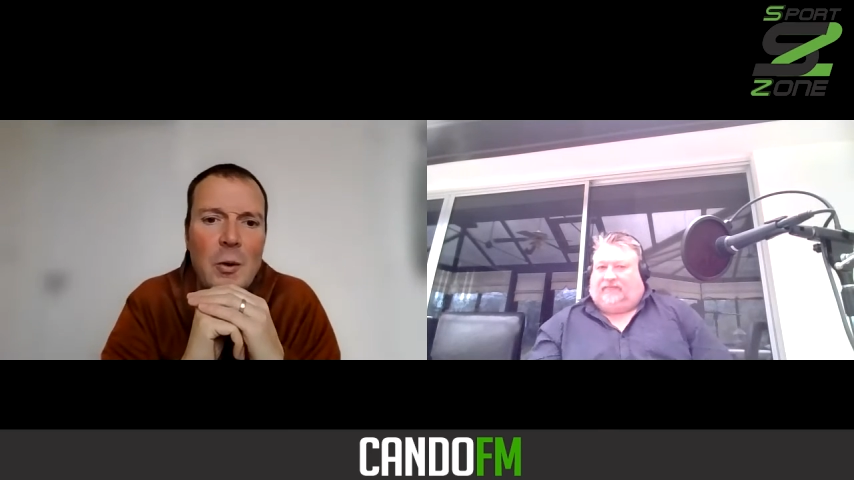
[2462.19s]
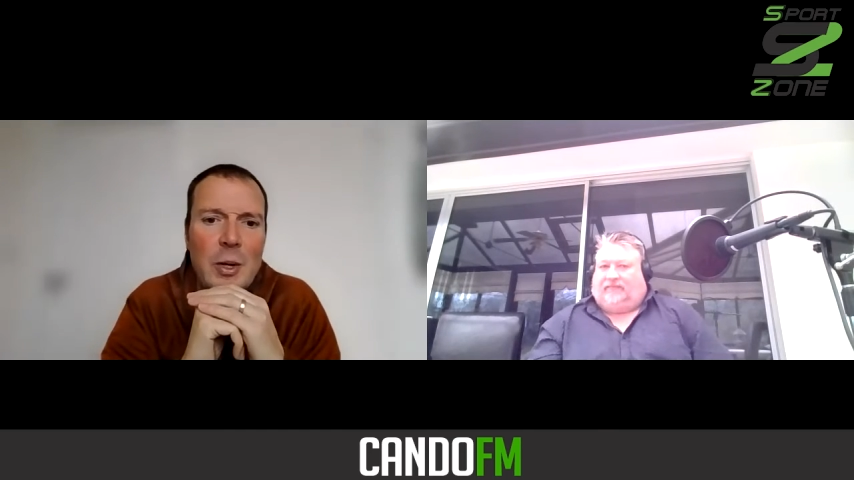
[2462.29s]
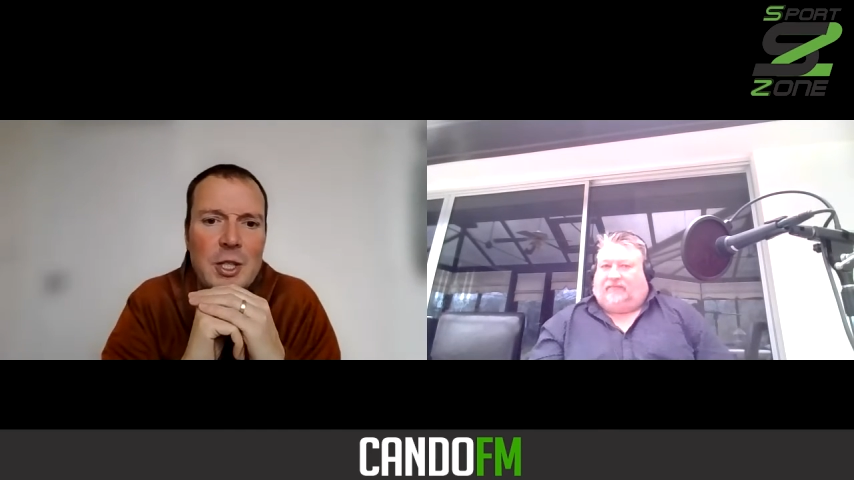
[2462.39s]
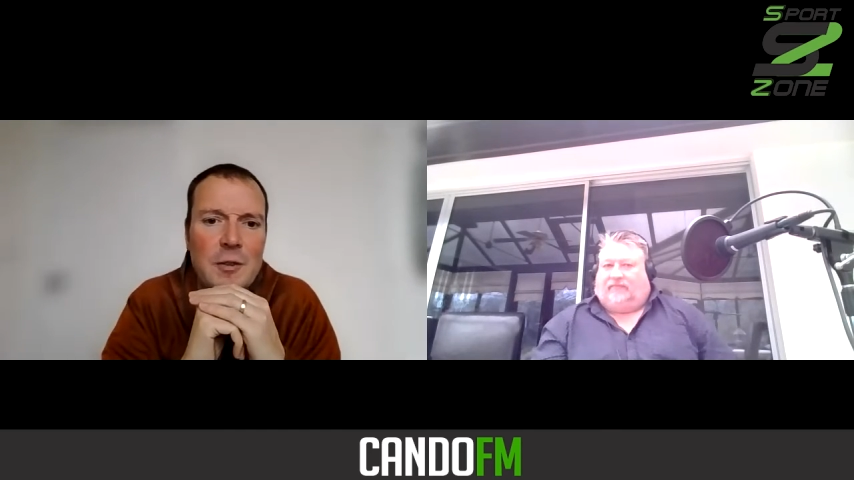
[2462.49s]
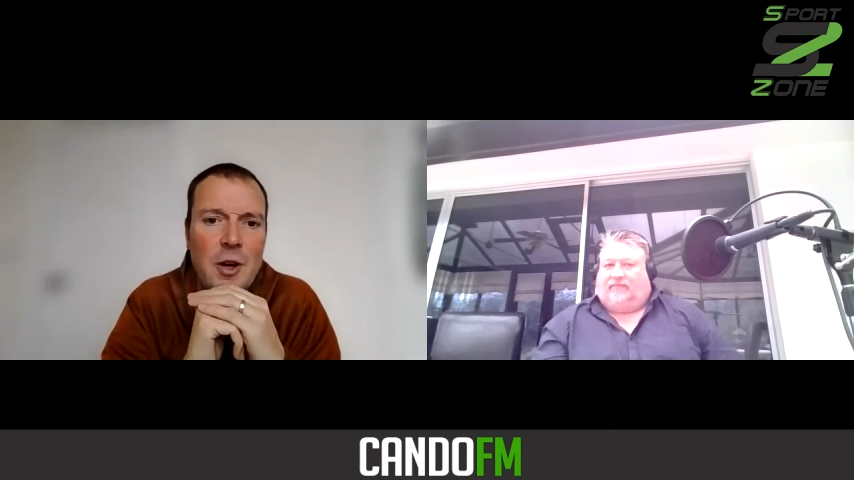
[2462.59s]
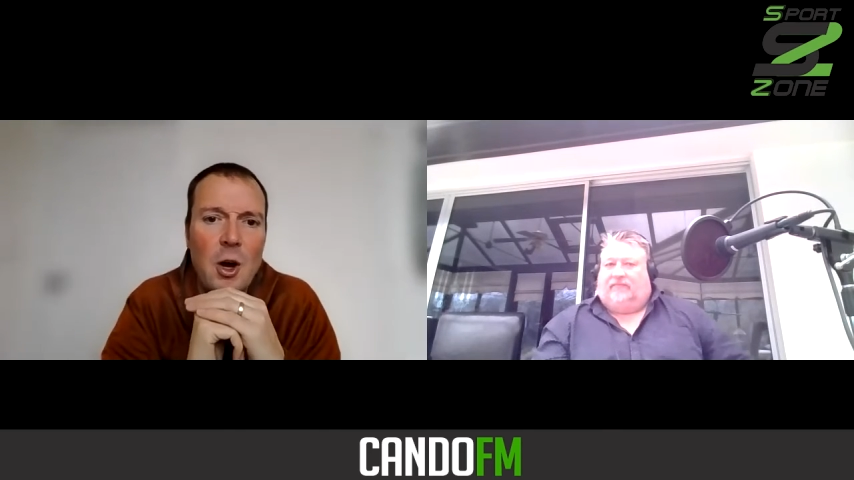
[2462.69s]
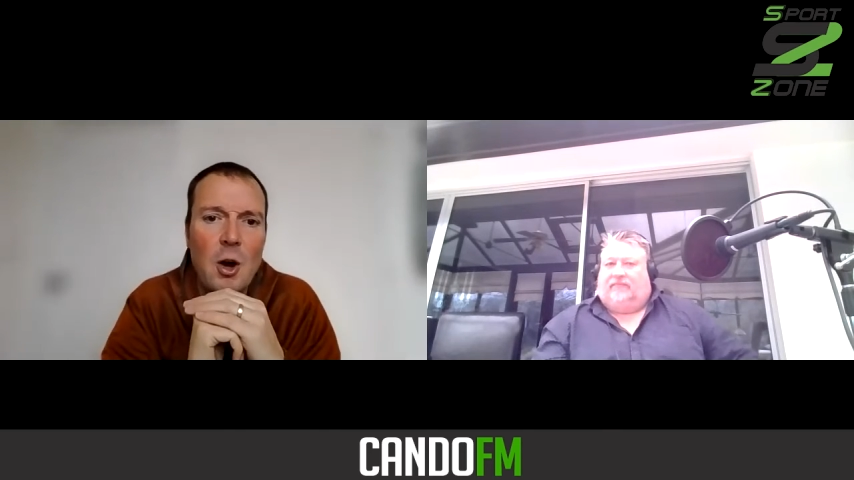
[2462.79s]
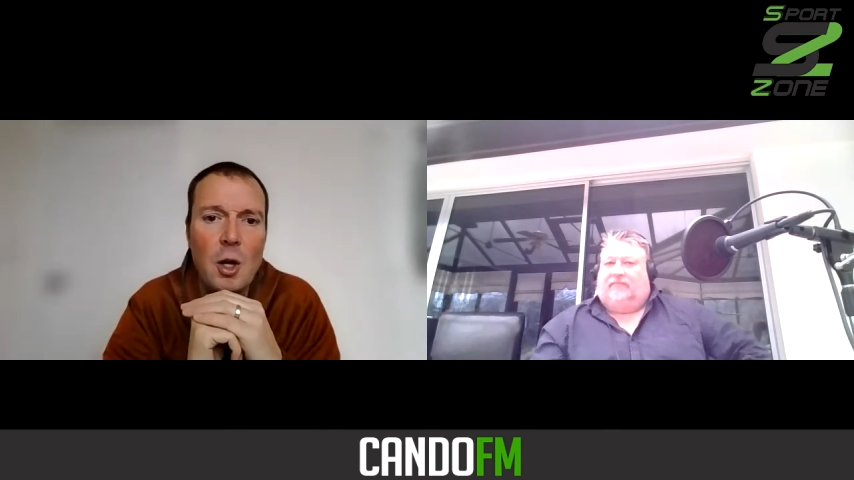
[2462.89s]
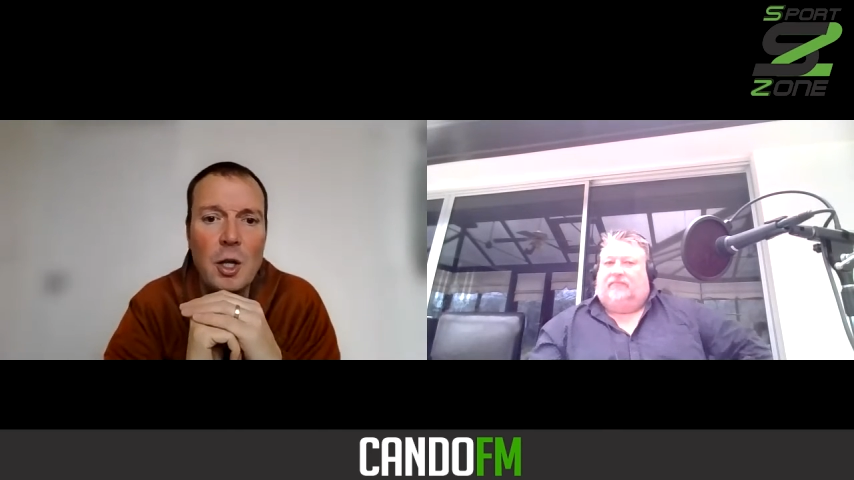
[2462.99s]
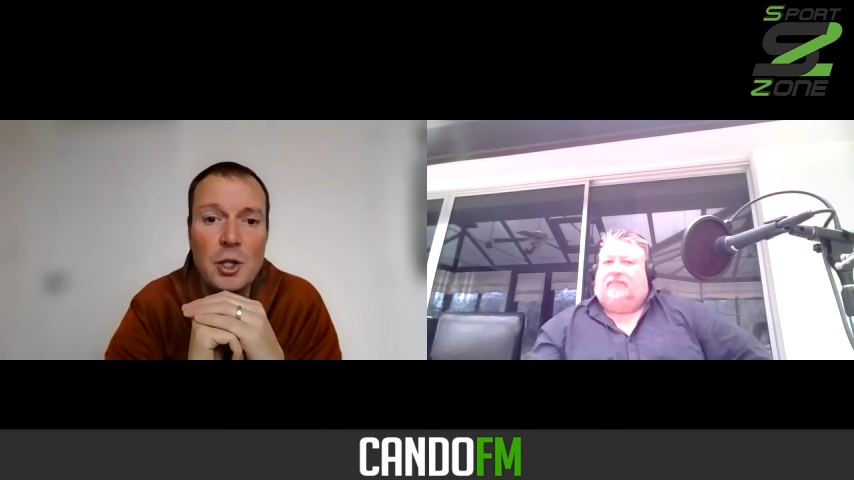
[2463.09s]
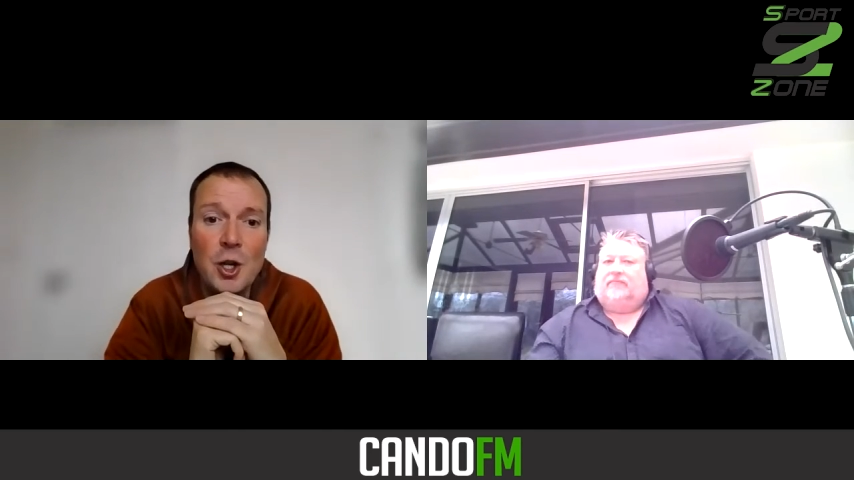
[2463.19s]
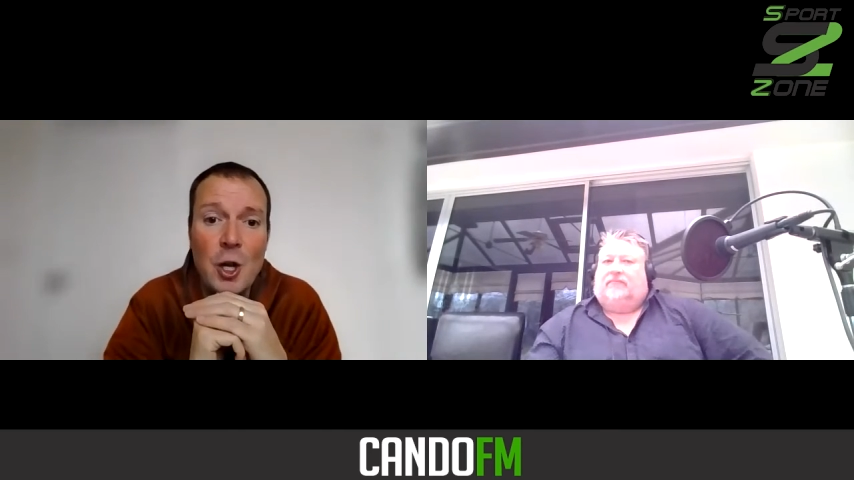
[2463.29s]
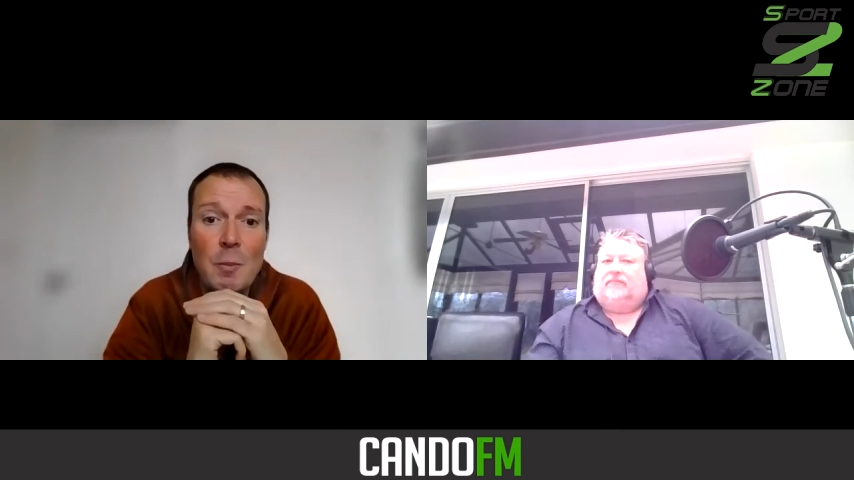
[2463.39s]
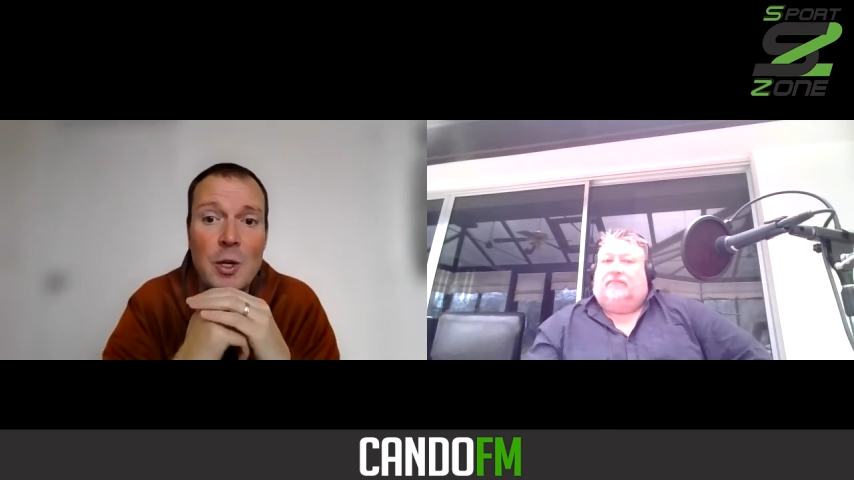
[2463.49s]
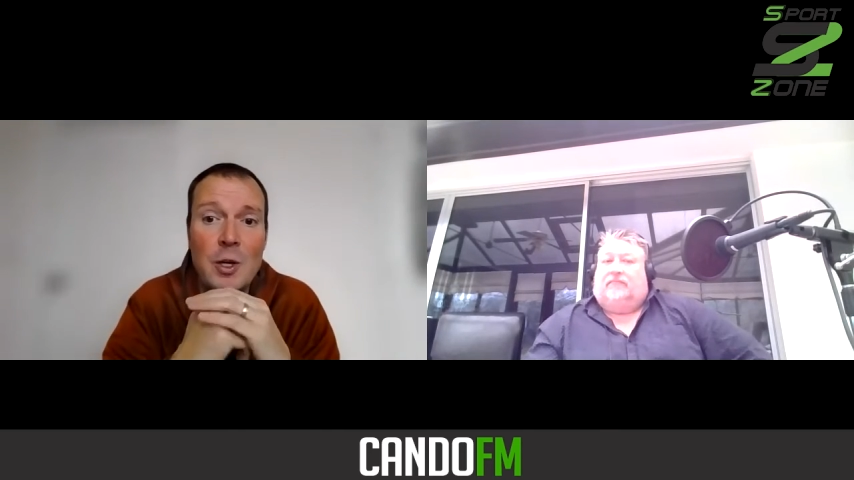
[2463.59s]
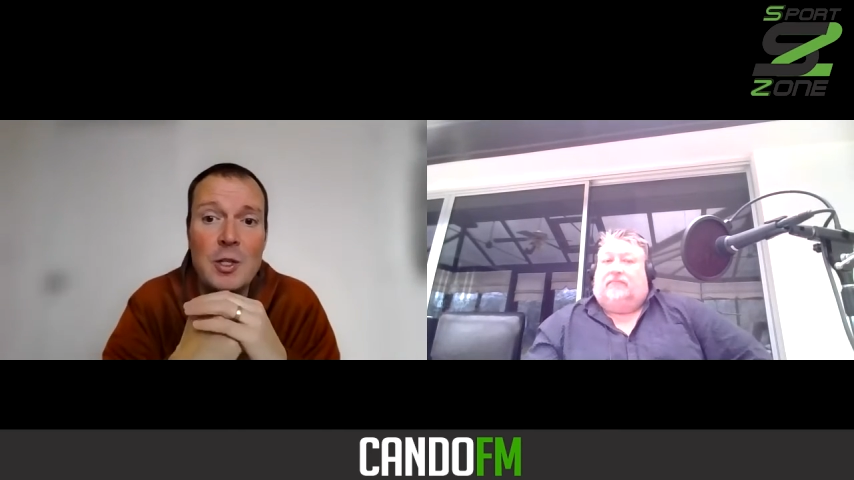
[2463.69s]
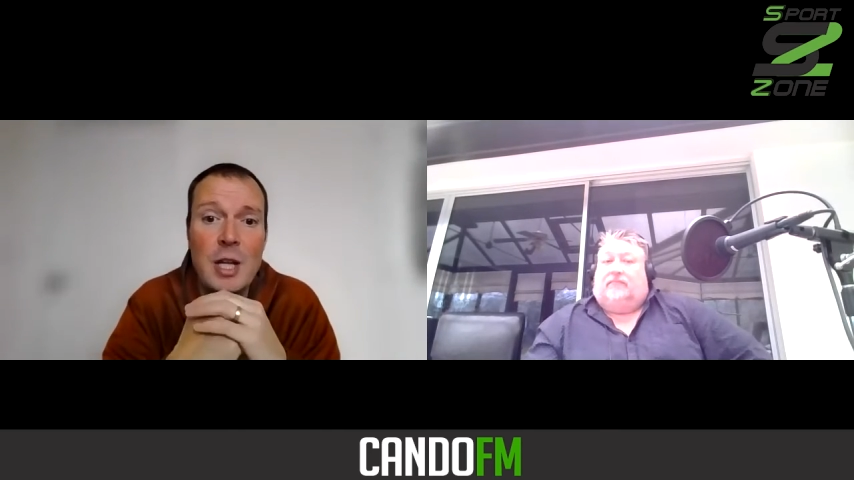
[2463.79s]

which is for all the Sherpas